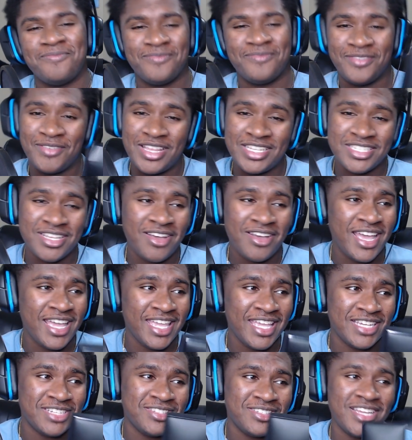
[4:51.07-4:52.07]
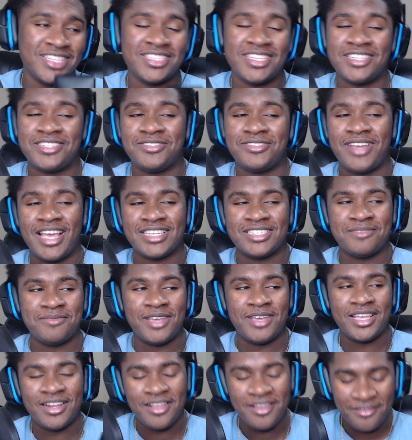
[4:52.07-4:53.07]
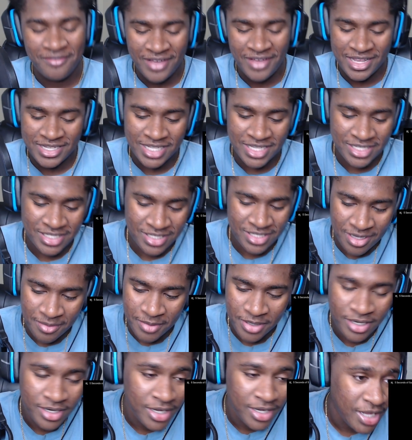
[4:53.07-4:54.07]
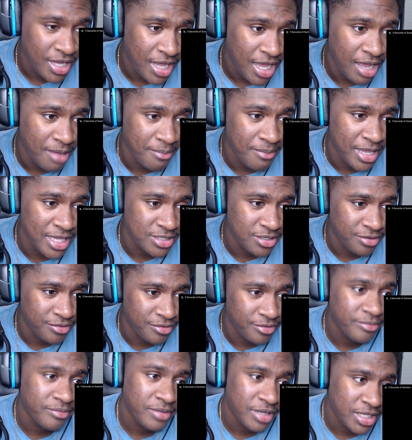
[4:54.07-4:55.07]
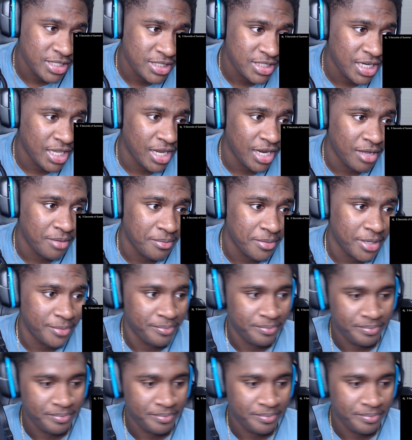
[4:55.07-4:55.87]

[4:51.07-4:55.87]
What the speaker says: Let's go ahead and get straight to this reaction, man. 5 Seconds of Summer. Amazing group. Let's check it out, man.